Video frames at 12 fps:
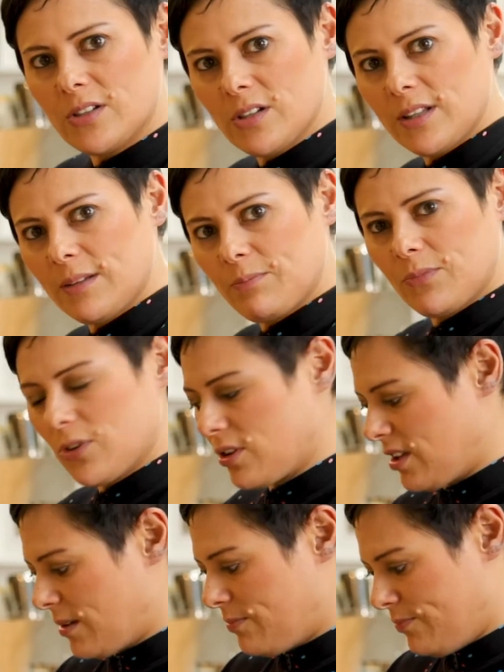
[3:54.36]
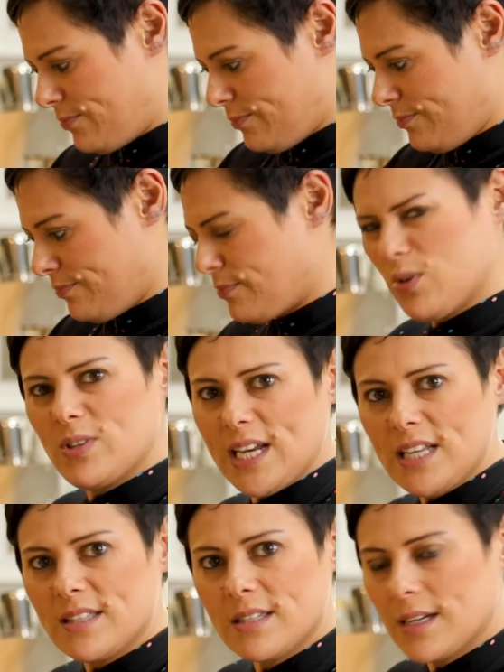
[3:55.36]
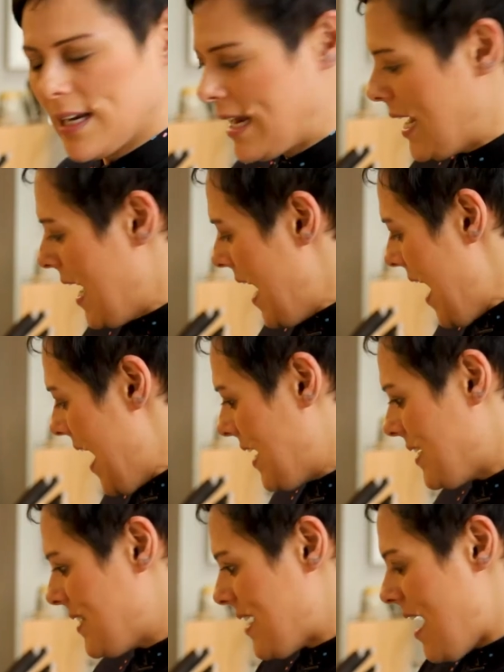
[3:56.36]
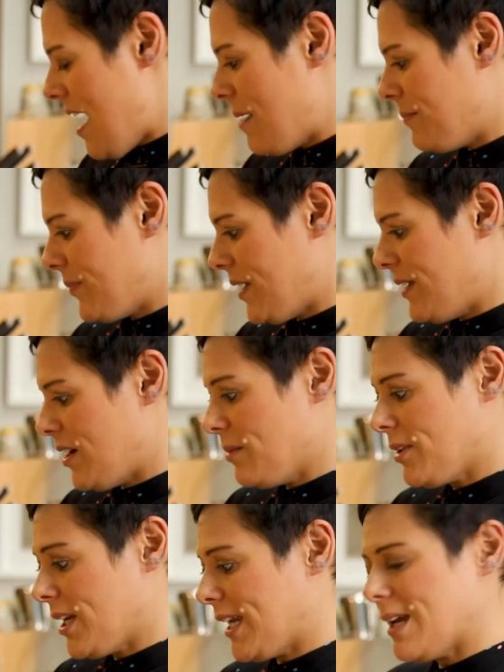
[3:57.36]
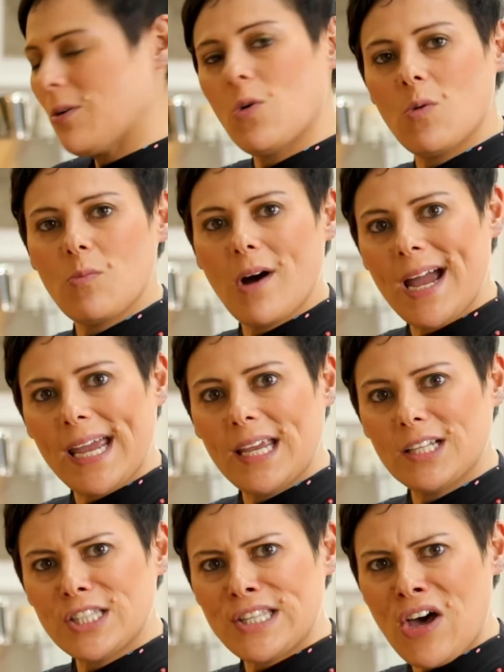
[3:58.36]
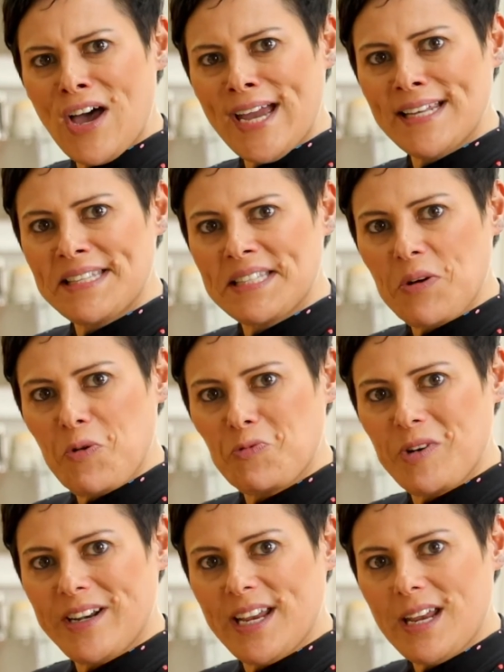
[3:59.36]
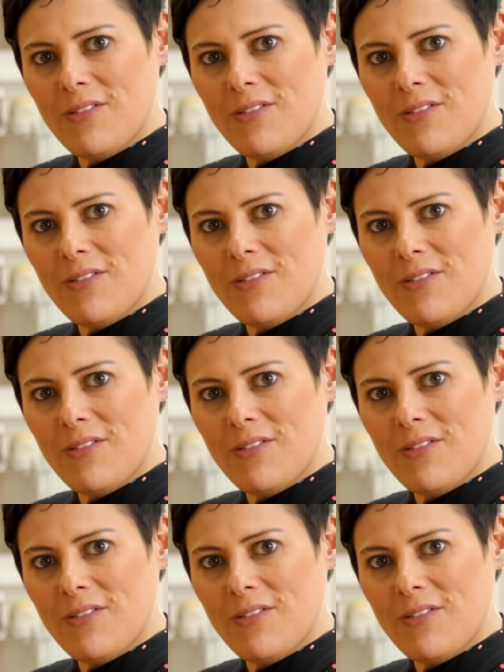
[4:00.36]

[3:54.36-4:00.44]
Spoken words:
do the poo test. And then I'm going to get all my sides all ready